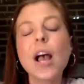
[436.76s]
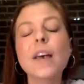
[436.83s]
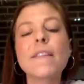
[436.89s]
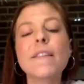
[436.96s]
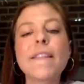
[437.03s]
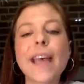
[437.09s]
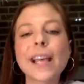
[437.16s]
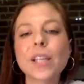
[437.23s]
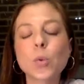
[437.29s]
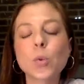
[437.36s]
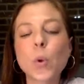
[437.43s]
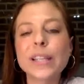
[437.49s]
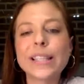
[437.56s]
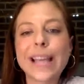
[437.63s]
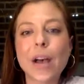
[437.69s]
Next
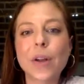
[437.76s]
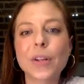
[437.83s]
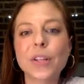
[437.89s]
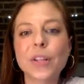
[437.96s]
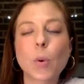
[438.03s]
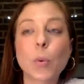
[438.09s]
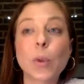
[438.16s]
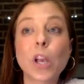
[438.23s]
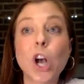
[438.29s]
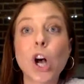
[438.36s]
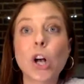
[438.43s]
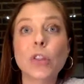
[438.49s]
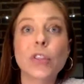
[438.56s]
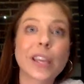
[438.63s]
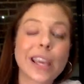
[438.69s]
one down is what we
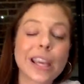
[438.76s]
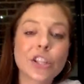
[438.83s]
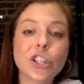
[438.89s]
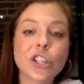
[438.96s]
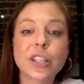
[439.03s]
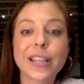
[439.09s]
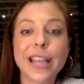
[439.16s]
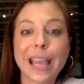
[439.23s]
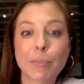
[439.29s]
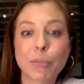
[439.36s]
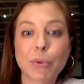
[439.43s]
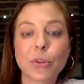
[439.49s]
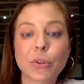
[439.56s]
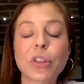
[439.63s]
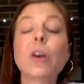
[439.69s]
call the kitchen
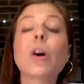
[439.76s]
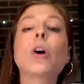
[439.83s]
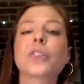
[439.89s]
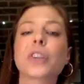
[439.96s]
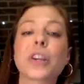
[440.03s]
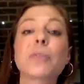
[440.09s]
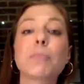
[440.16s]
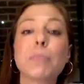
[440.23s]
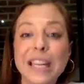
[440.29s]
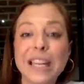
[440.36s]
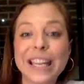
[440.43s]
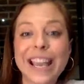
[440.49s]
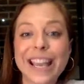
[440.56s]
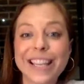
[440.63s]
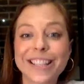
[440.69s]
table, the, or sorry,
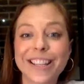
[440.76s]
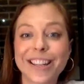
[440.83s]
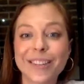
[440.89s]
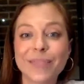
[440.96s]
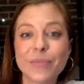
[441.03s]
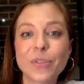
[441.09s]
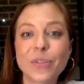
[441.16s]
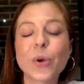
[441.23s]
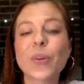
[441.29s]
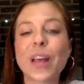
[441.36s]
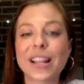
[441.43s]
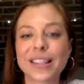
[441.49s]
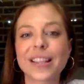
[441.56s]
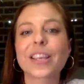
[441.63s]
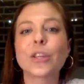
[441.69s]
mediation. So
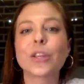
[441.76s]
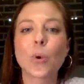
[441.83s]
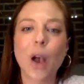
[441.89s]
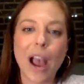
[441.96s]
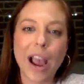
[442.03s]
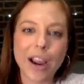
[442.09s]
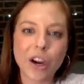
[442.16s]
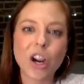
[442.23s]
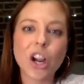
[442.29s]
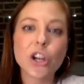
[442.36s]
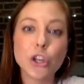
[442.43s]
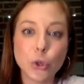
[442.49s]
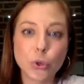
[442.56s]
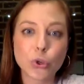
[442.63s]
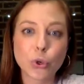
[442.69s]
that's like you hire a
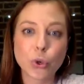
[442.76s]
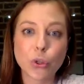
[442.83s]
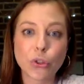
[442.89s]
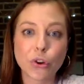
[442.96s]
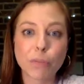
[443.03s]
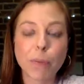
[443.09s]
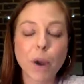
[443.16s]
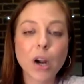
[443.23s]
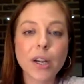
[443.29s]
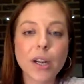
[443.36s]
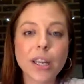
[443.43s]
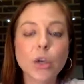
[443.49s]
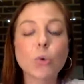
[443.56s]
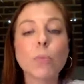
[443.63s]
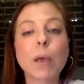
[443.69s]
neutral third party
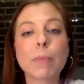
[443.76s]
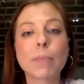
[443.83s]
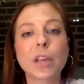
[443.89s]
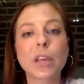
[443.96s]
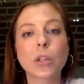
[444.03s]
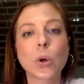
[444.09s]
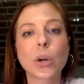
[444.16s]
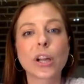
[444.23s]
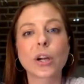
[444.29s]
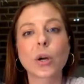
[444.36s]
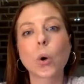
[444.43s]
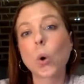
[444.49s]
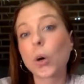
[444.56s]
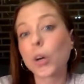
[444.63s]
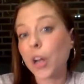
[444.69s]
who might be a lawyer
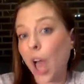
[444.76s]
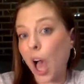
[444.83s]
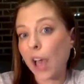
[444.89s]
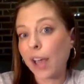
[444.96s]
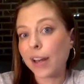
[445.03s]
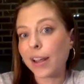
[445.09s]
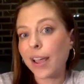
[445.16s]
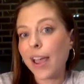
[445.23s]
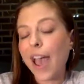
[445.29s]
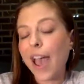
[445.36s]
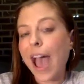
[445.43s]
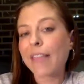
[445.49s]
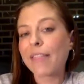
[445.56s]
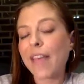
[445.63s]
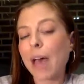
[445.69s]
or not,
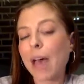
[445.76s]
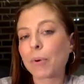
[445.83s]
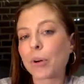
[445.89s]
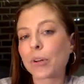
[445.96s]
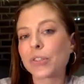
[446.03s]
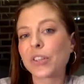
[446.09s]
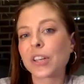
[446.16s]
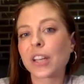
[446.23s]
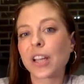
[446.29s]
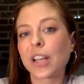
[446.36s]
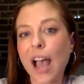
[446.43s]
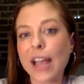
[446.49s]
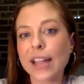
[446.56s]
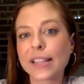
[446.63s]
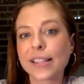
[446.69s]
and that person
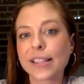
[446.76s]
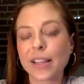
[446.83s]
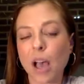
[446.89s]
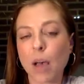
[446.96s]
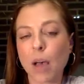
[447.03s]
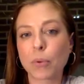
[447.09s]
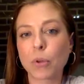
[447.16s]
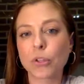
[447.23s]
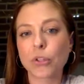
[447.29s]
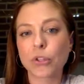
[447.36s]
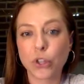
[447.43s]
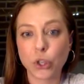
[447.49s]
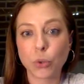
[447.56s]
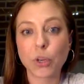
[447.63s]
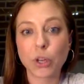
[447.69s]
guides the couple
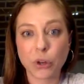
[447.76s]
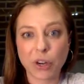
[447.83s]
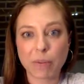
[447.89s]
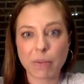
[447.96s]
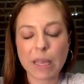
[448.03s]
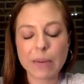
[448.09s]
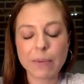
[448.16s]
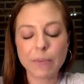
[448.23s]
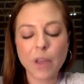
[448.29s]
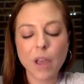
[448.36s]
to an agreement.